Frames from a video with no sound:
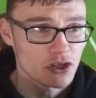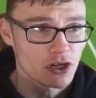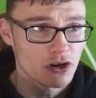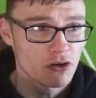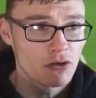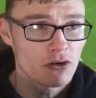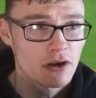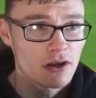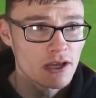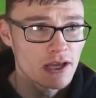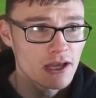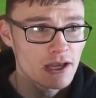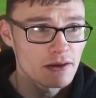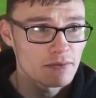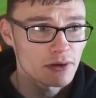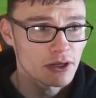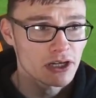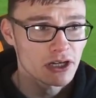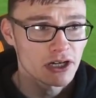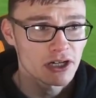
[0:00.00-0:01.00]
though,
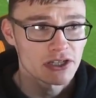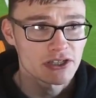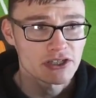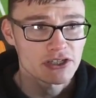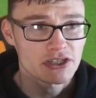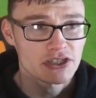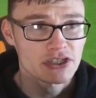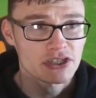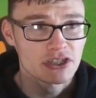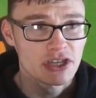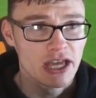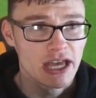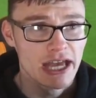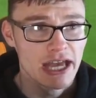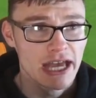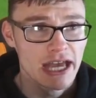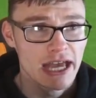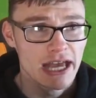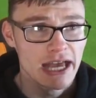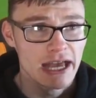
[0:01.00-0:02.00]
because,
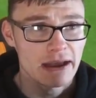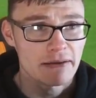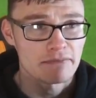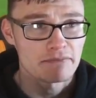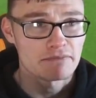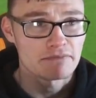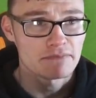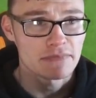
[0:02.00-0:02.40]
yeah,